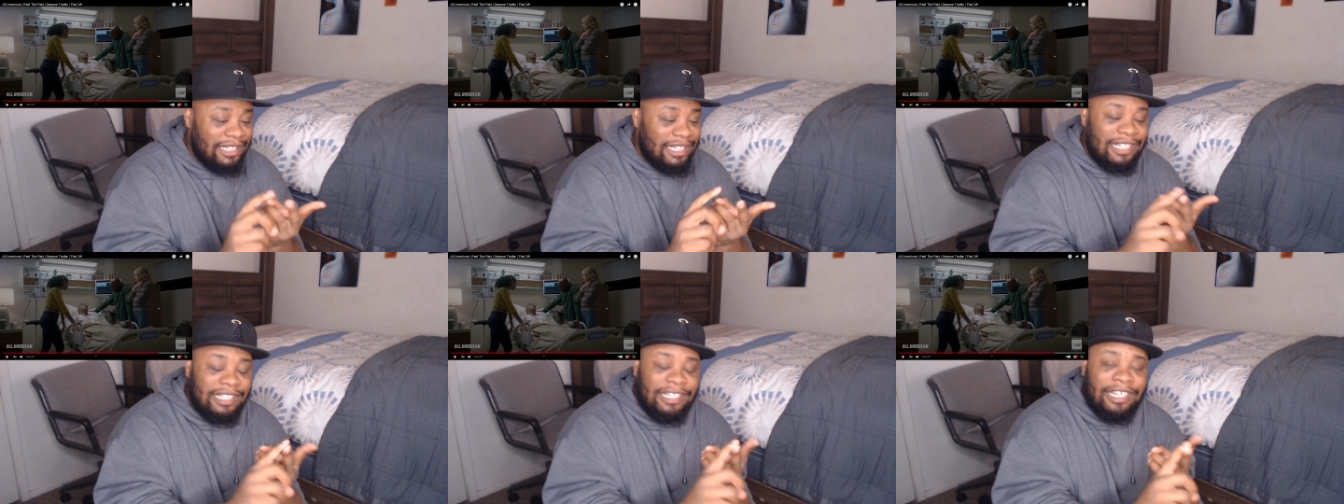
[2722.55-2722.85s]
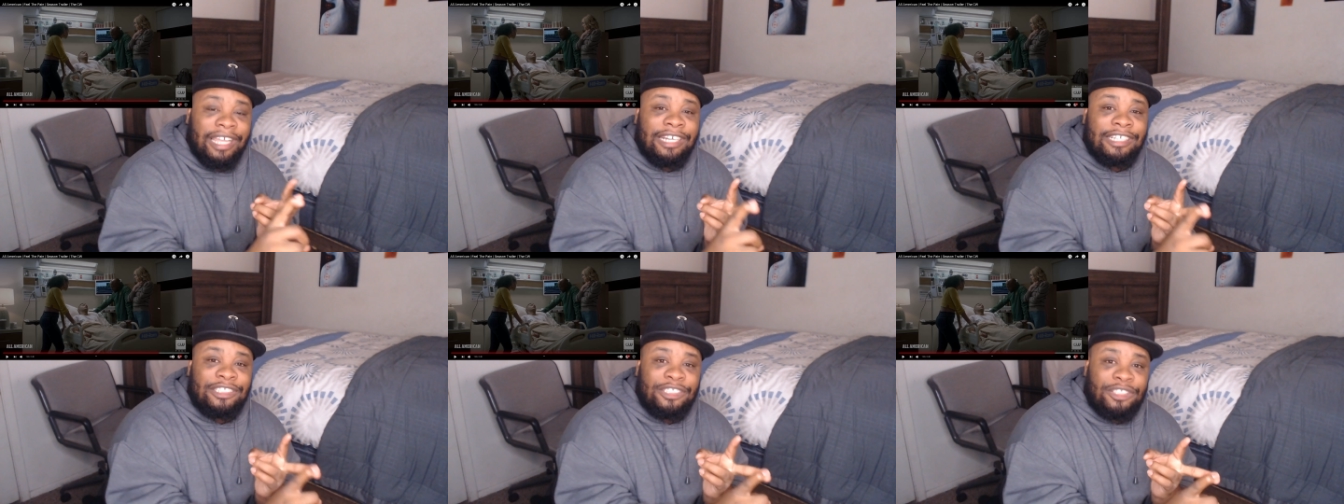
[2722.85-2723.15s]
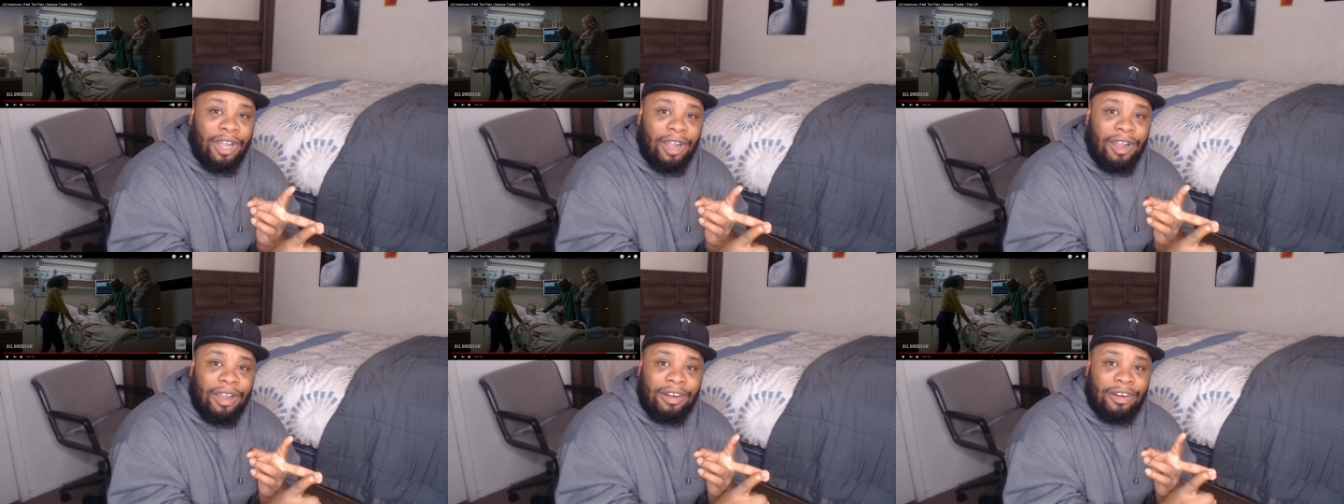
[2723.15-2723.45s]
their
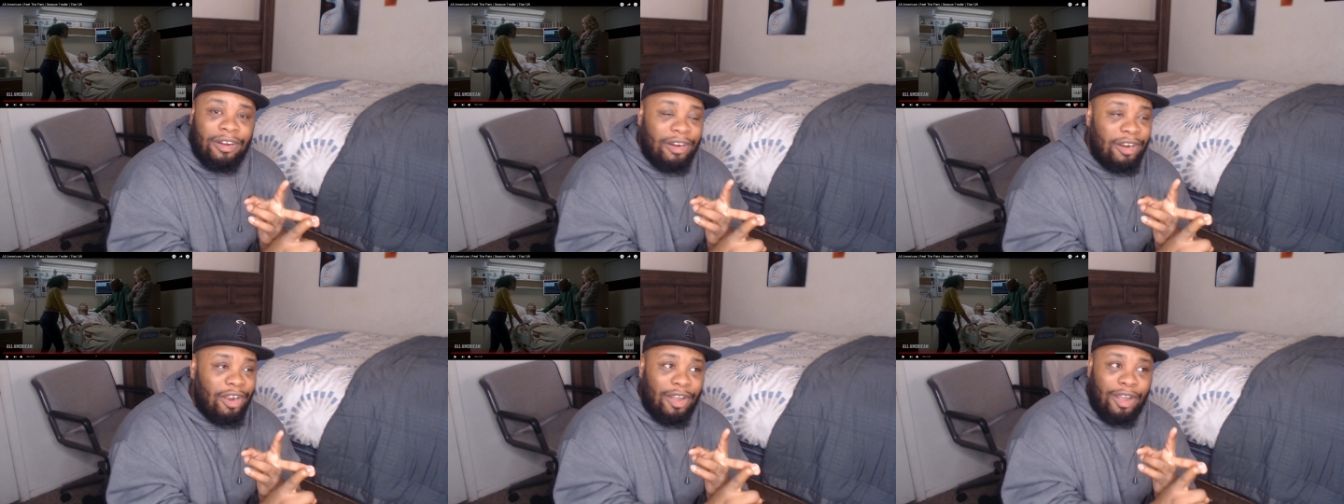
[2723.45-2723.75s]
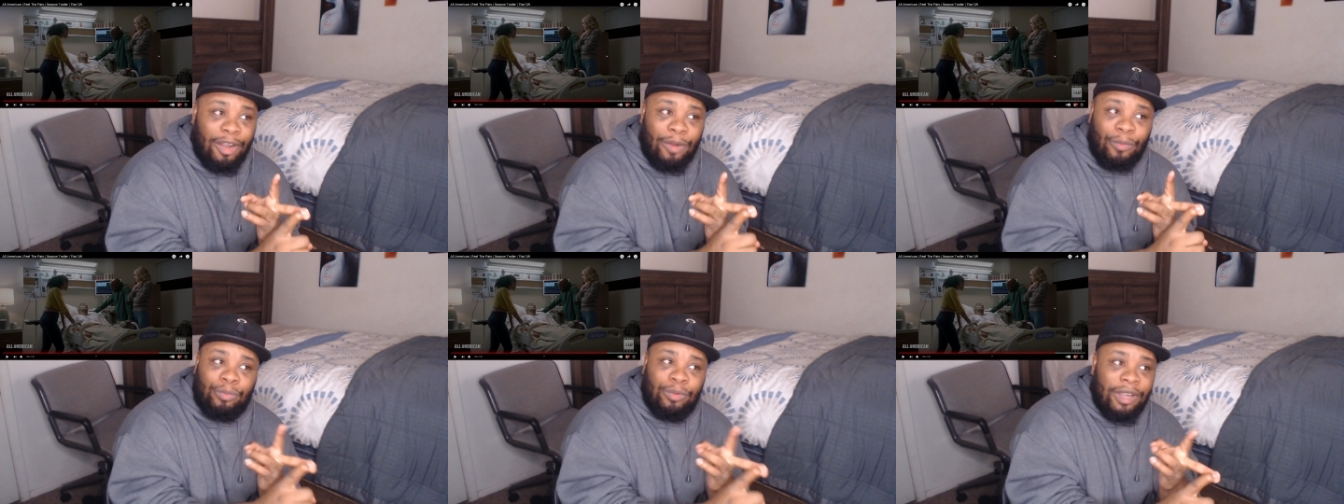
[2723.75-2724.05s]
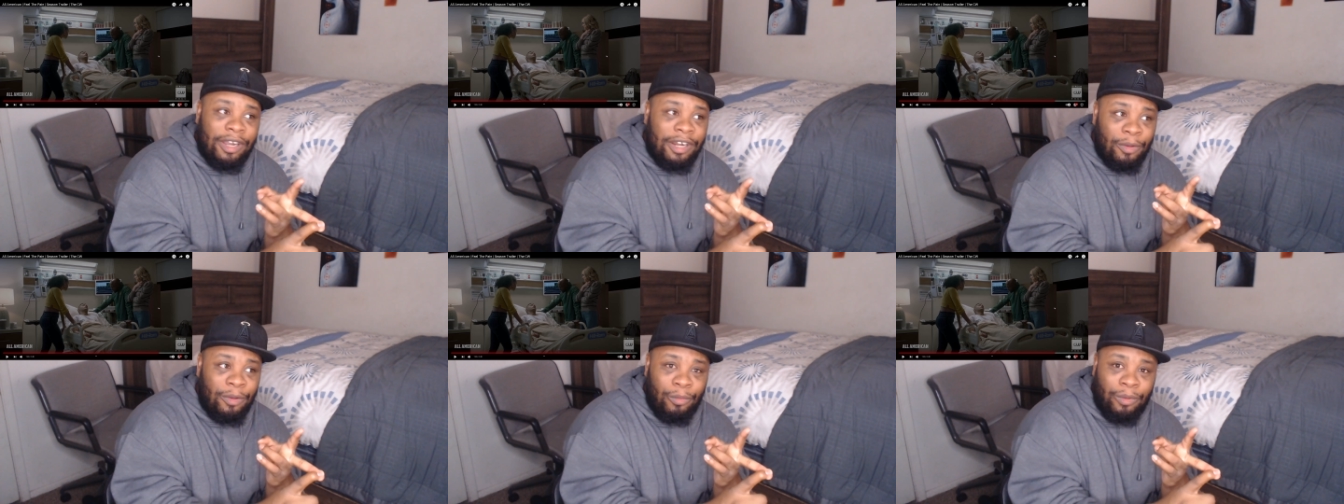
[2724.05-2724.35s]
daughter a
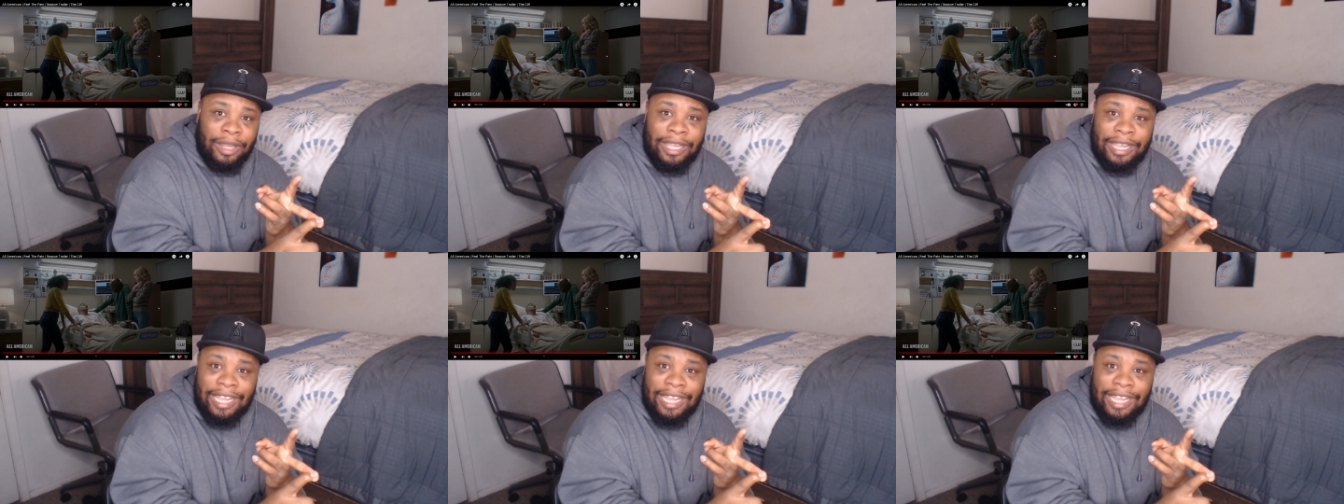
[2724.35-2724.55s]
runaway,